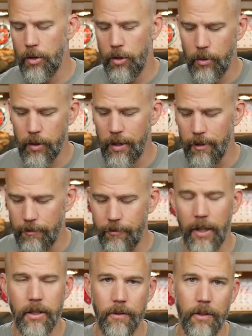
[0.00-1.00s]
You can
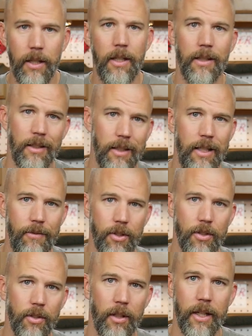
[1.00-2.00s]
effectively leave the
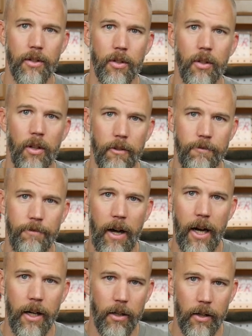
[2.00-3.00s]
selector on
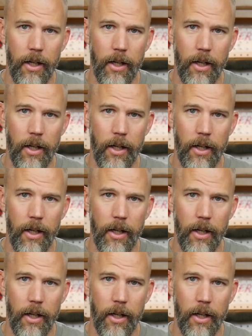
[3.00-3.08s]
fire,